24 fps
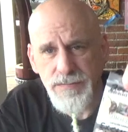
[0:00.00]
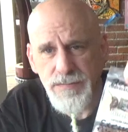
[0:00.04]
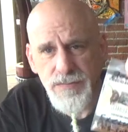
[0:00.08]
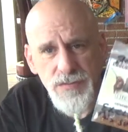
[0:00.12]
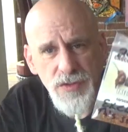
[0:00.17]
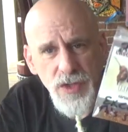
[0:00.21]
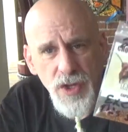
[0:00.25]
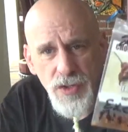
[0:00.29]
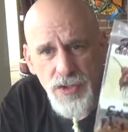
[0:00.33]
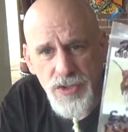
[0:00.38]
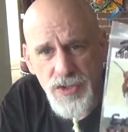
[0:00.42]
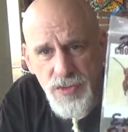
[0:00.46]

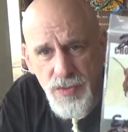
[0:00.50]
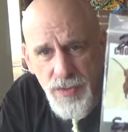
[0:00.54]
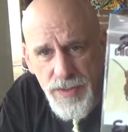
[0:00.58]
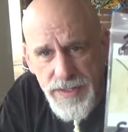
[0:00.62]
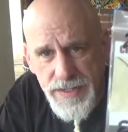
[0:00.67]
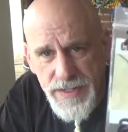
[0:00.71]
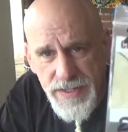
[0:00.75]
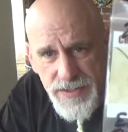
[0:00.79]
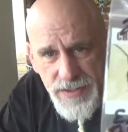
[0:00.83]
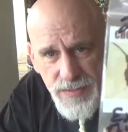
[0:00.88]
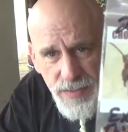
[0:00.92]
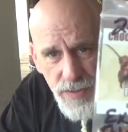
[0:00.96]
No
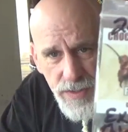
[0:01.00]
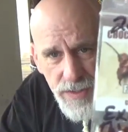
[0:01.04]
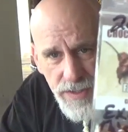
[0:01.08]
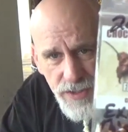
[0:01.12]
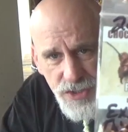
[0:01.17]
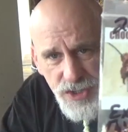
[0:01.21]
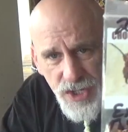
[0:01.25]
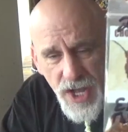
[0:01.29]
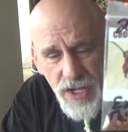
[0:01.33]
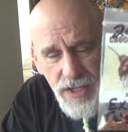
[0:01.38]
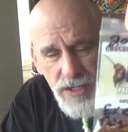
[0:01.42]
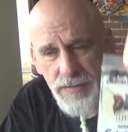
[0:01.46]
sweetness with a
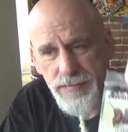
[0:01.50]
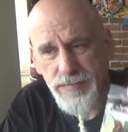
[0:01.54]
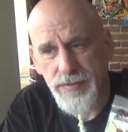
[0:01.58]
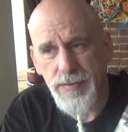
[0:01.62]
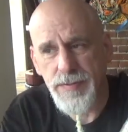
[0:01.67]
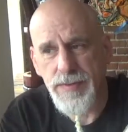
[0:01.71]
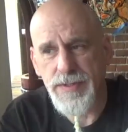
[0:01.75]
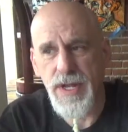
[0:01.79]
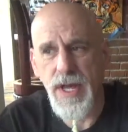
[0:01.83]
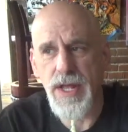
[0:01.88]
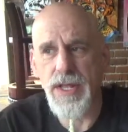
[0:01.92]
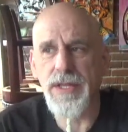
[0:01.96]
chocolate
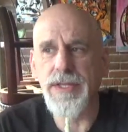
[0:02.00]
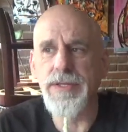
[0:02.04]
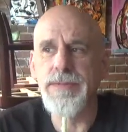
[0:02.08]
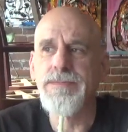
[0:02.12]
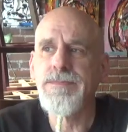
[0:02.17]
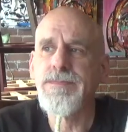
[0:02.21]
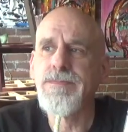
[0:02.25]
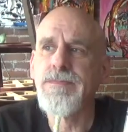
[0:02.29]
Primatale.